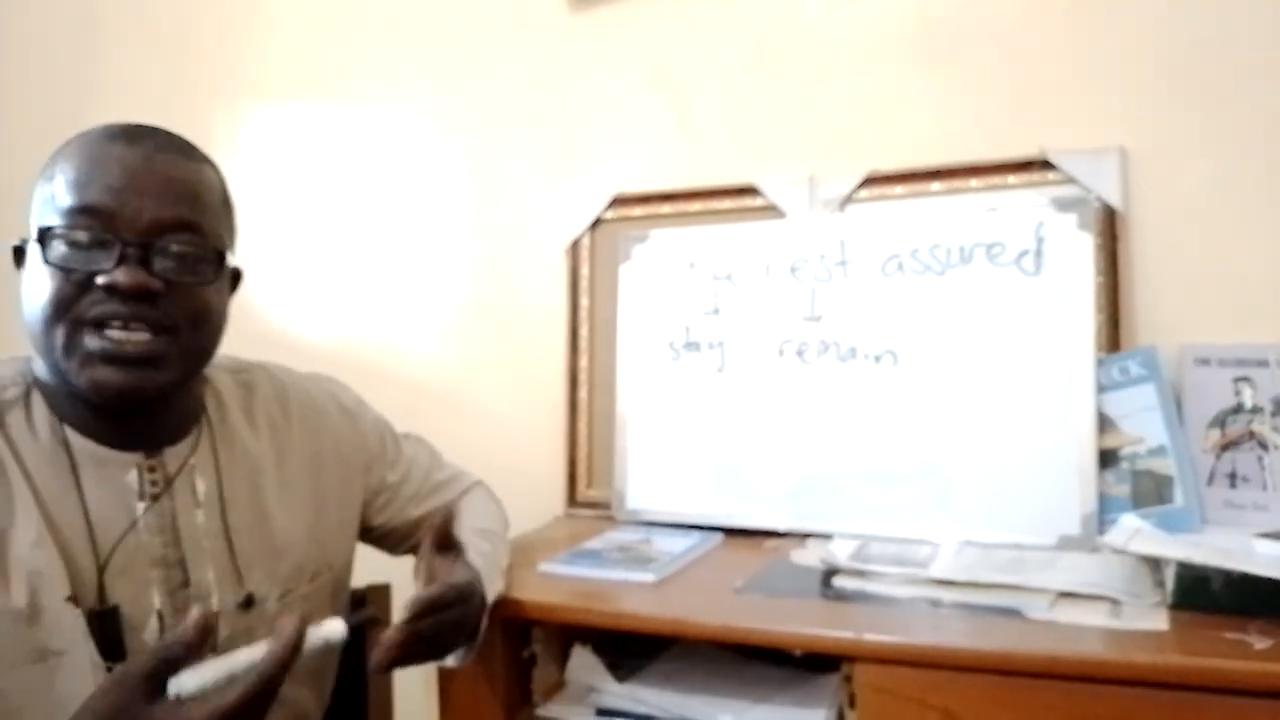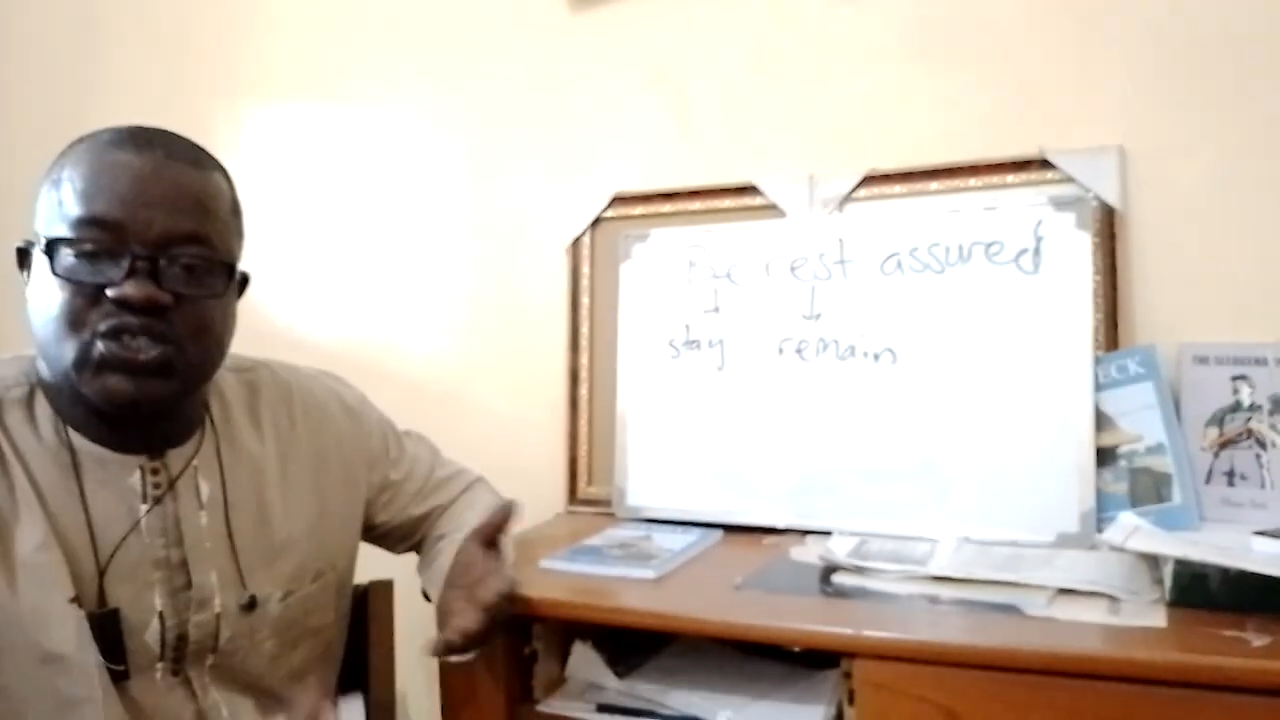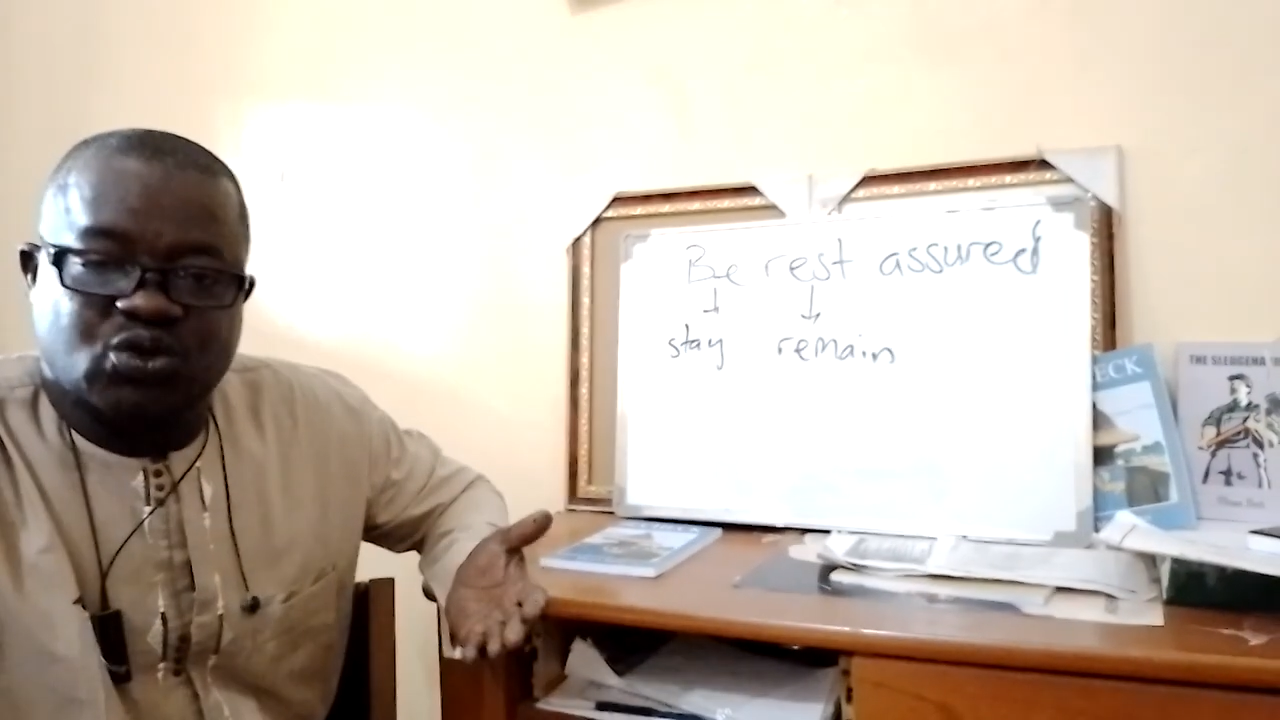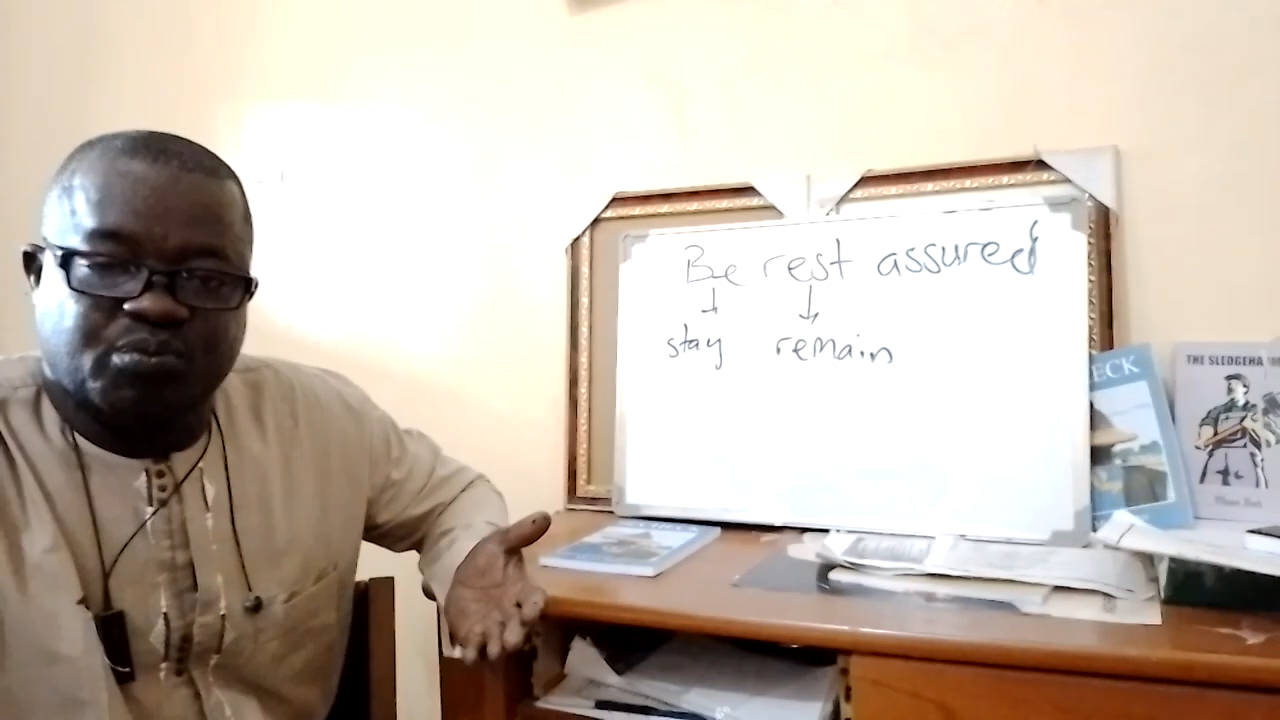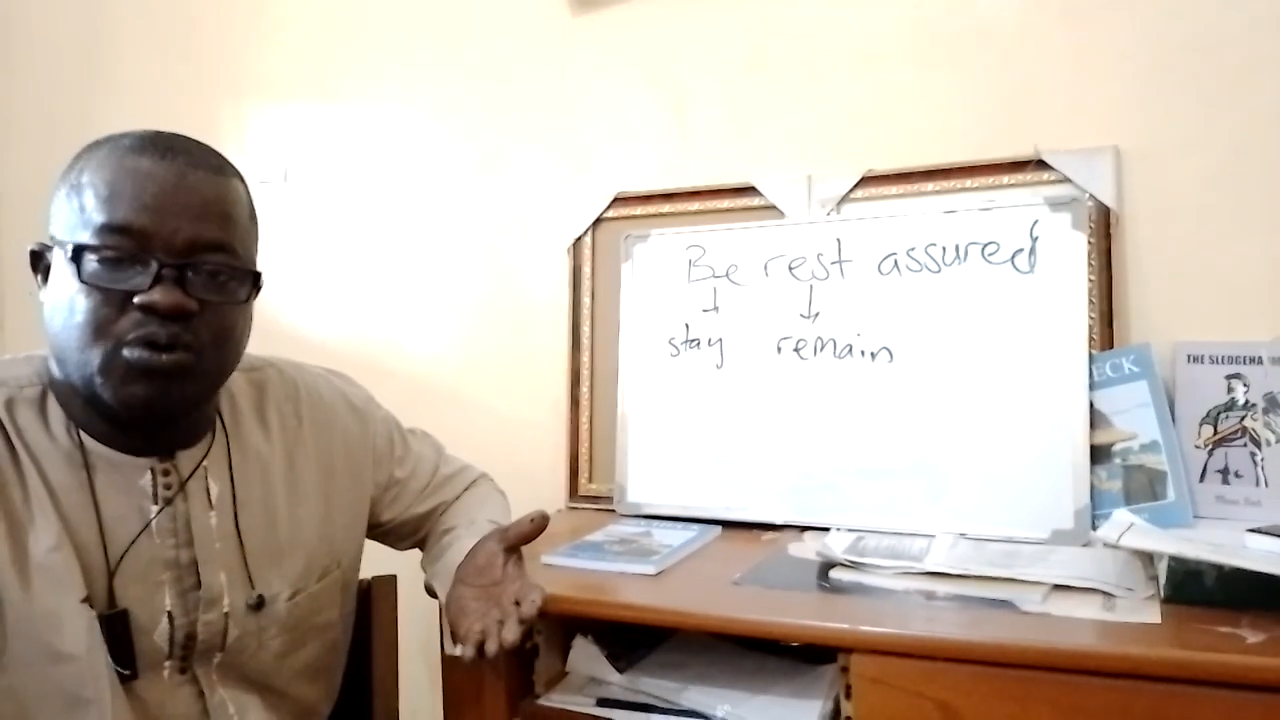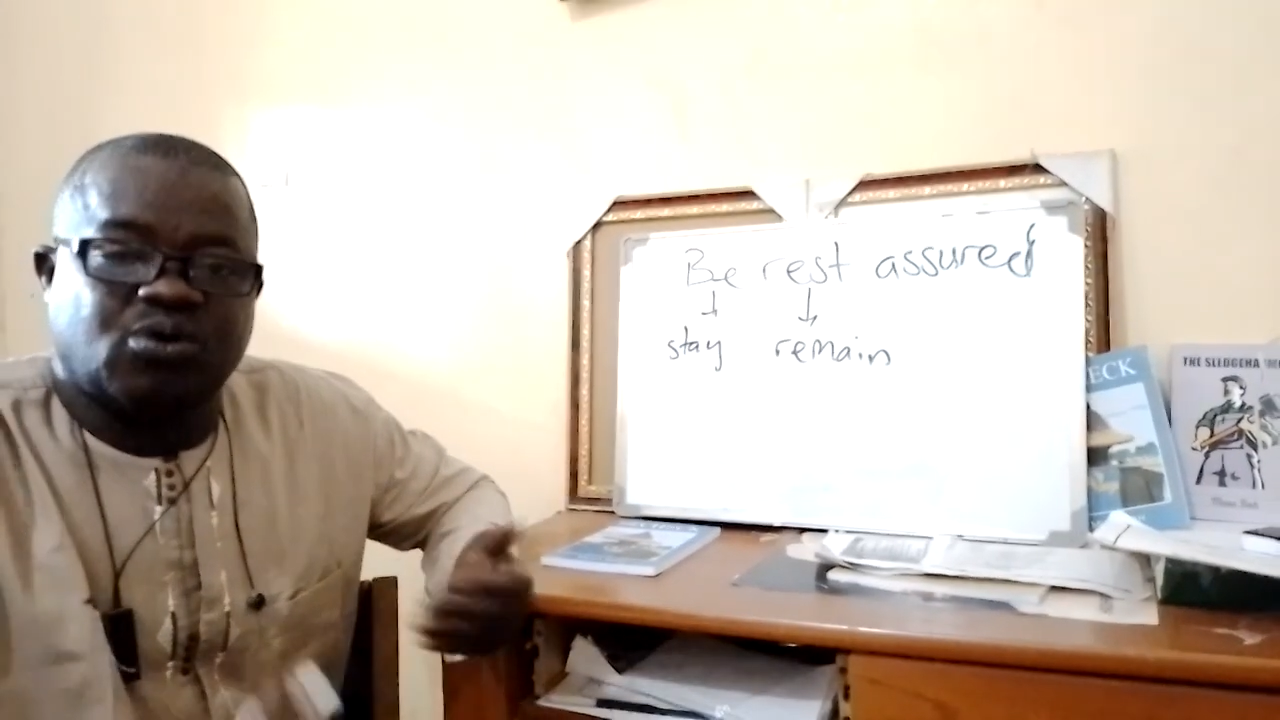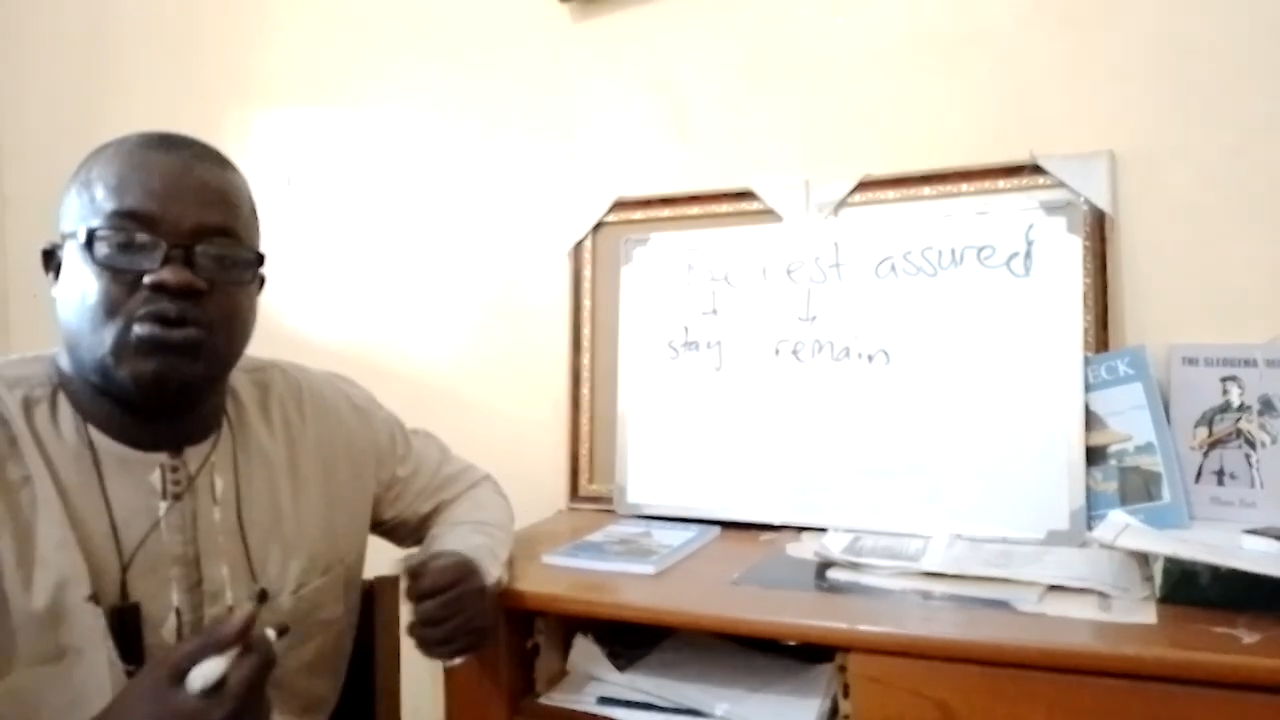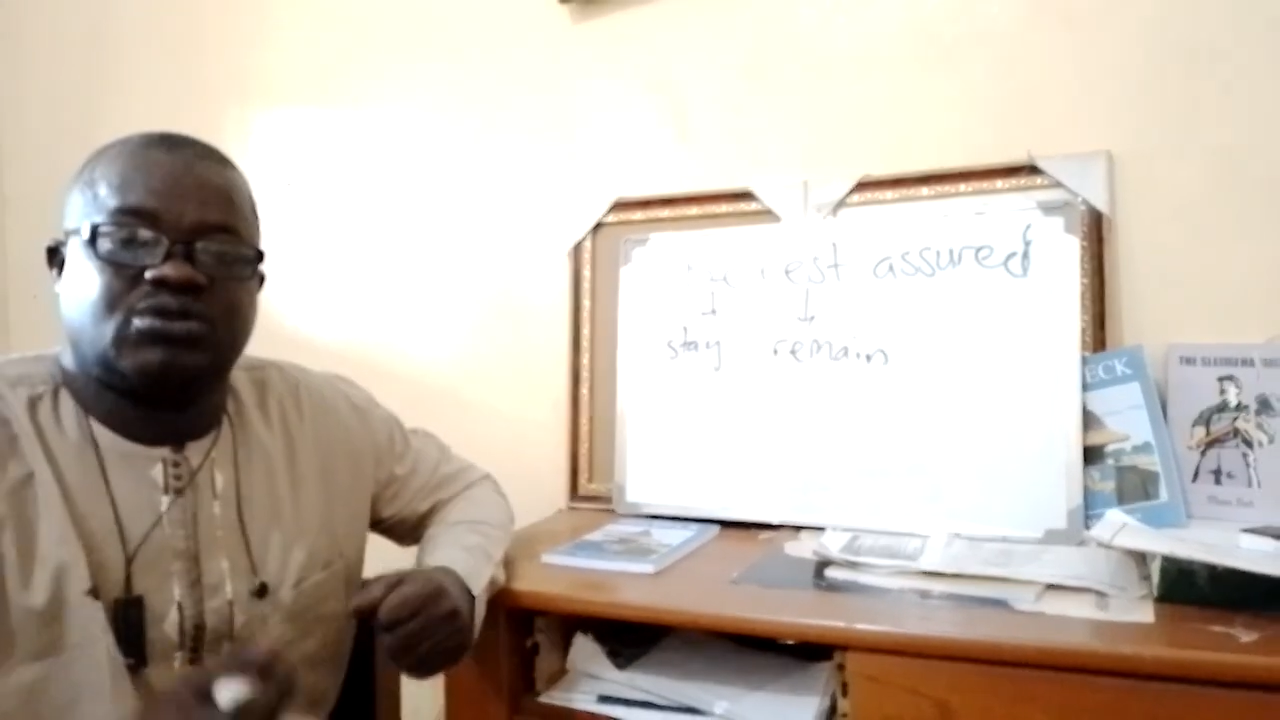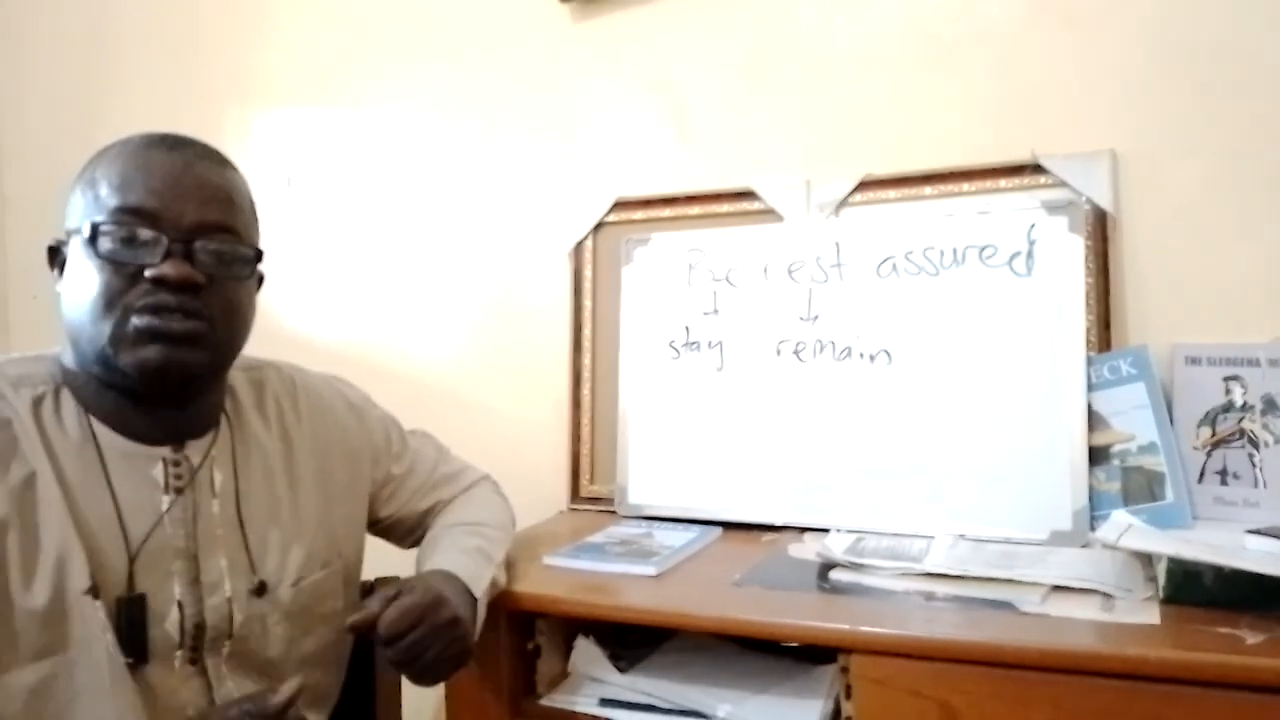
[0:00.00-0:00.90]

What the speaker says: support,